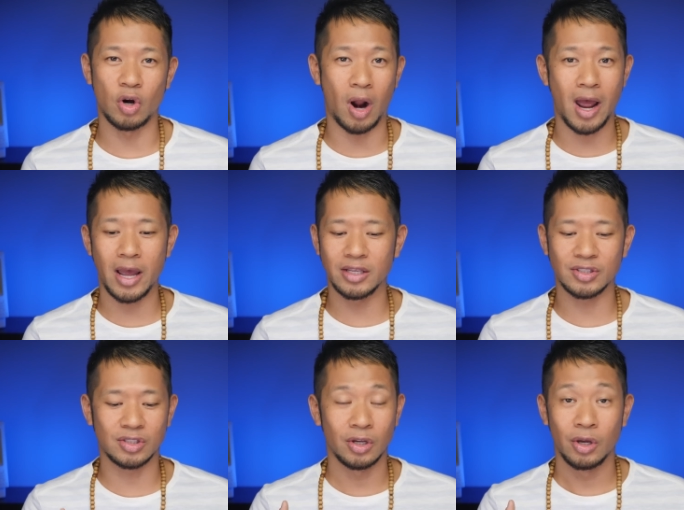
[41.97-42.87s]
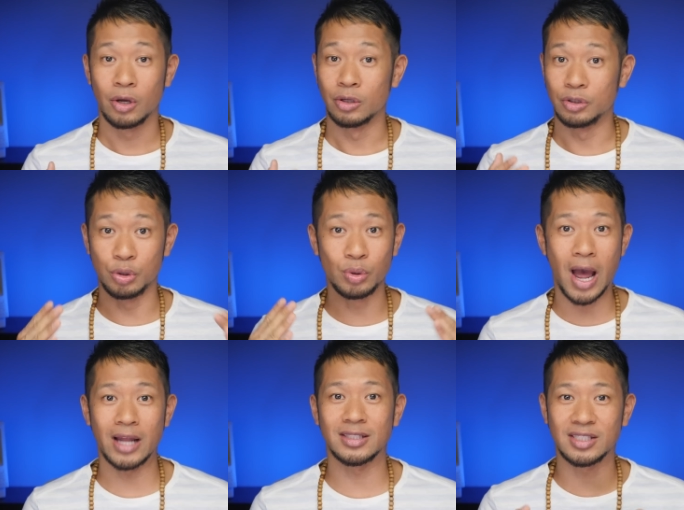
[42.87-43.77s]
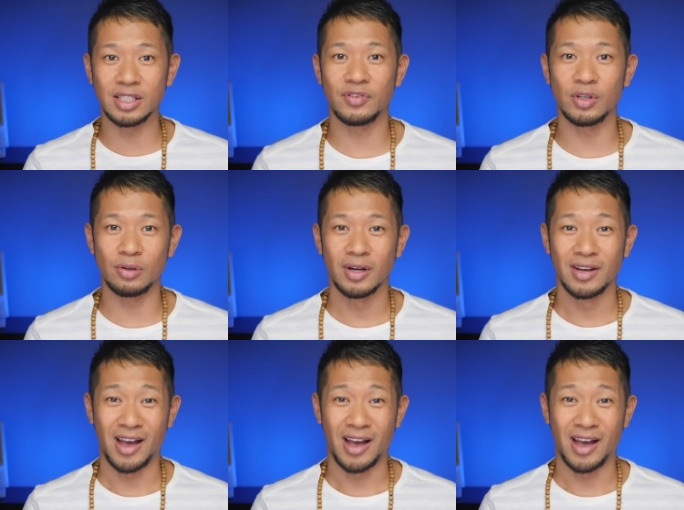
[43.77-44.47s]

Your eyes do not deceive you.